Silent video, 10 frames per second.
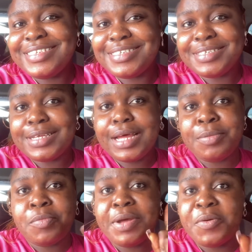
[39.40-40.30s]
I'm on
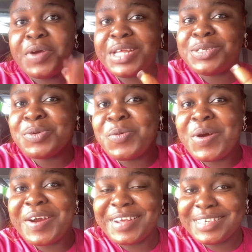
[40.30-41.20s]
my way to
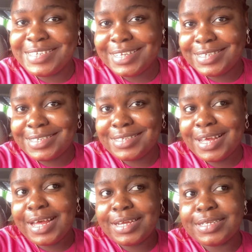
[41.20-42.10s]
Kwara State
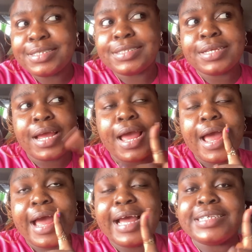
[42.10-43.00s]
and
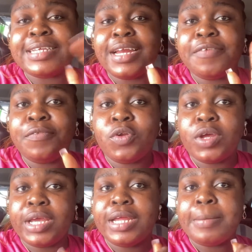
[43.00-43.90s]
I started
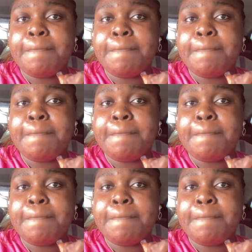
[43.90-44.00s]
vlogging